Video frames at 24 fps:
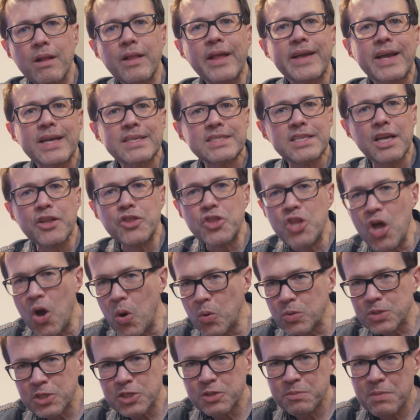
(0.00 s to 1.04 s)
Like I said,
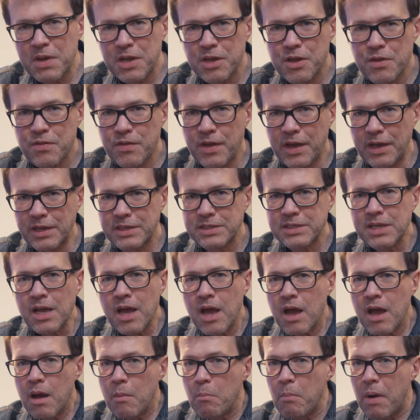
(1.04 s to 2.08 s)
Notes is many things,
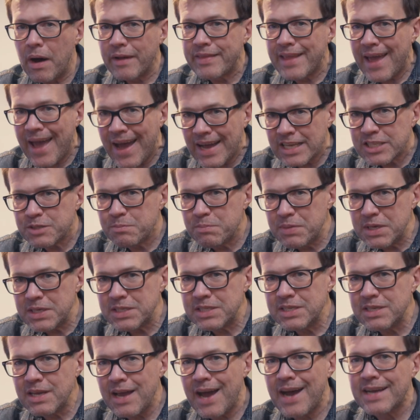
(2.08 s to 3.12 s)
but as
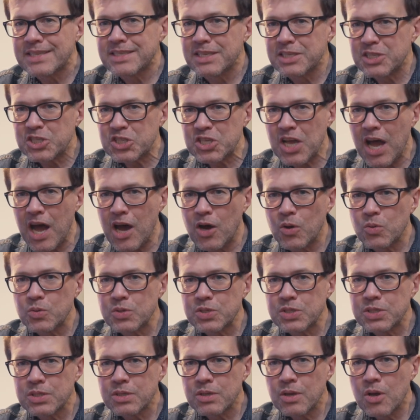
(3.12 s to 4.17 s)
busy as it
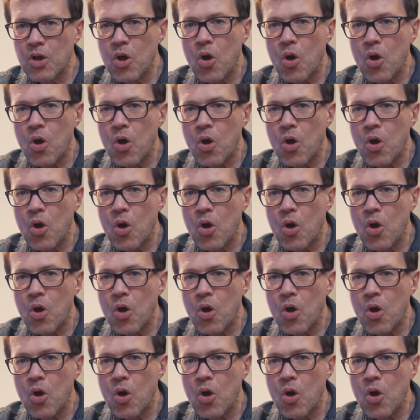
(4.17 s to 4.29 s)
sounds,